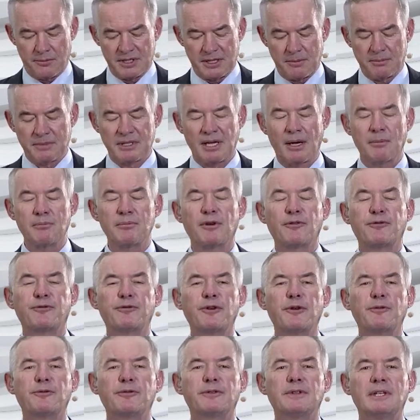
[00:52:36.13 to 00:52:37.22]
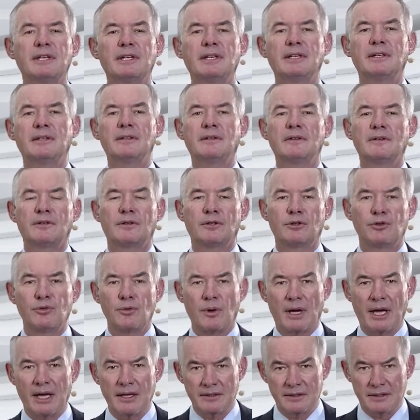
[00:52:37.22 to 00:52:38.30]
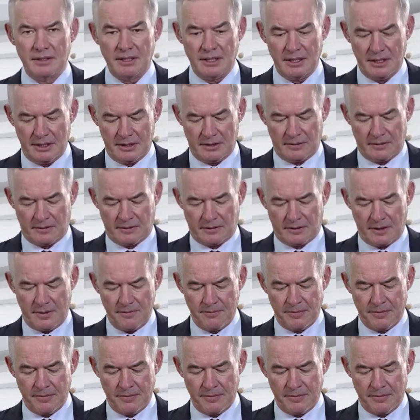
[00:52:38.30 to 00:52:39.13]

September 15th to 18th.